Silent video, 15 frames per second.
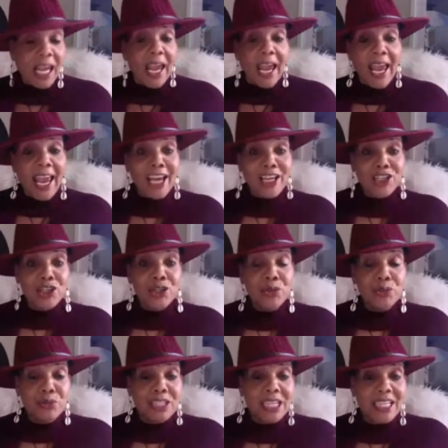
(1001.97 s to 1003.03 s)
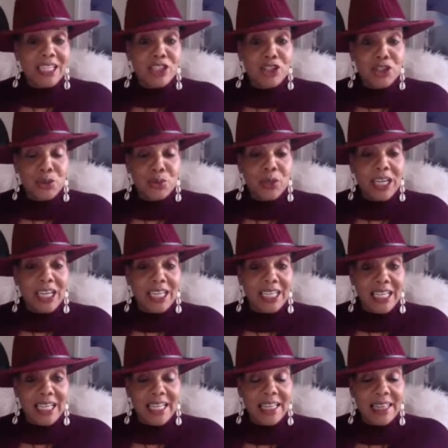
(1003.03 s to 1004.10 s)
and you didn't do
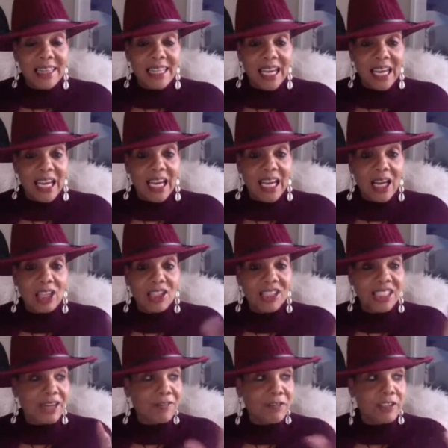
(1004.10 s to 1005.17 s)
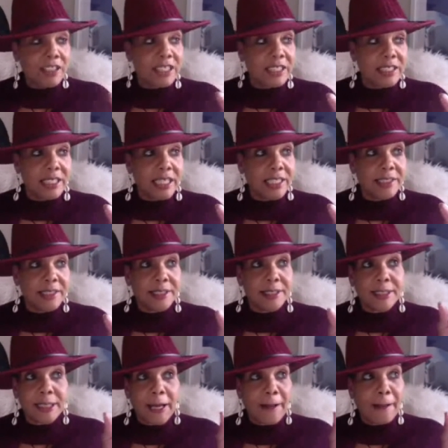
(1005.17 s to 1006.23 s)
anything, say for instance, it's
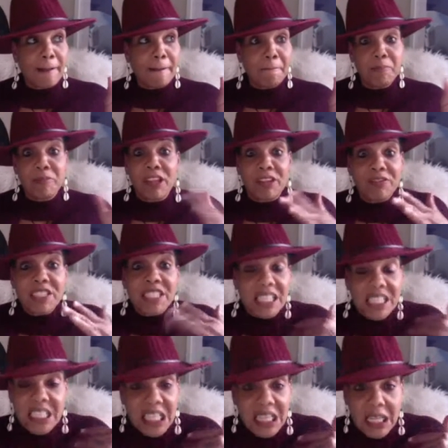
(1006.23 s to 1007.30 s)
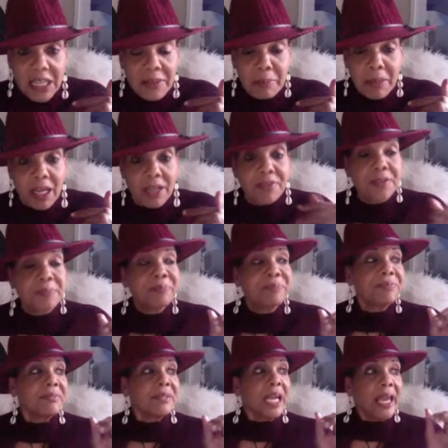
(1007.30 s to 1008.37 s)
um, the 16th of the month.
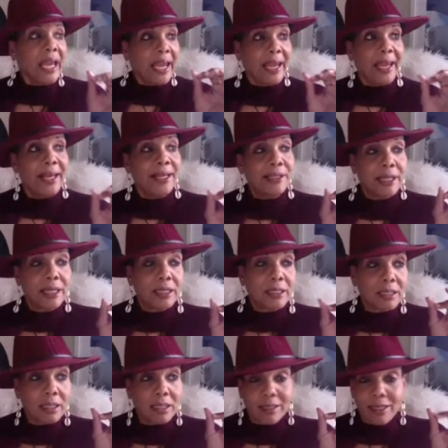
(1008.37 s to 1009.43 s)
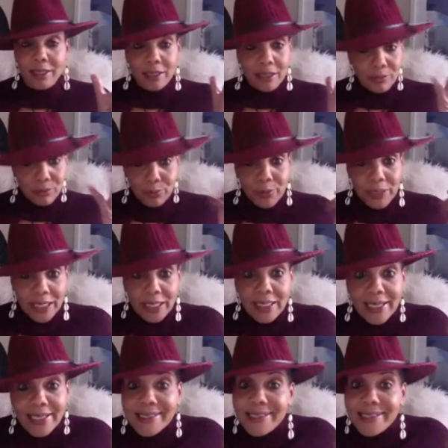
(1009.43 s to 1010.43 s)
And because we get lazy